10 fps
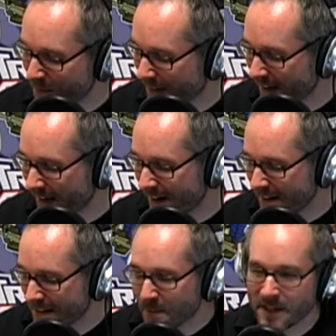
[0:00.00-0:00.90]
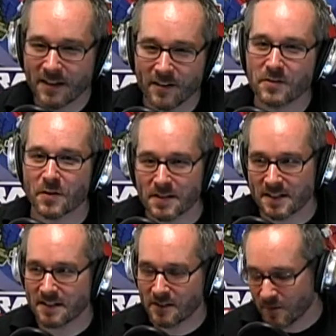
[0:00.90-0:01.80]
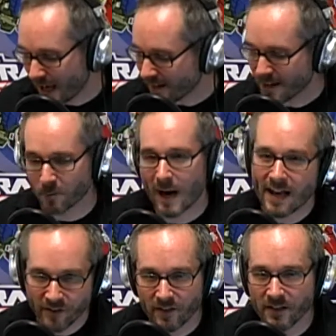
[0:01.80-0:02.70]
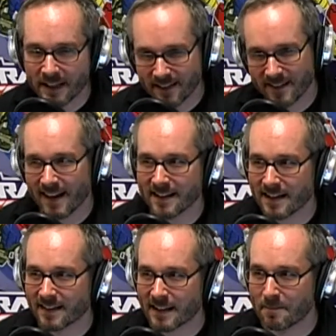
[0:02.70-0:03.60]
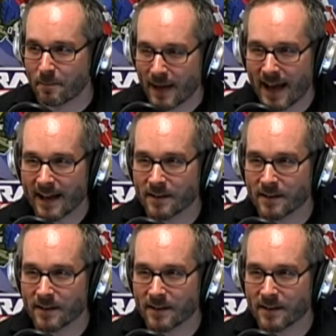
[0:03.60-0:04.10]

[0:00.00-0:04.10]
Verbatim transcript: But you know, there's always you've got, like, rascally. They're not exactly bad.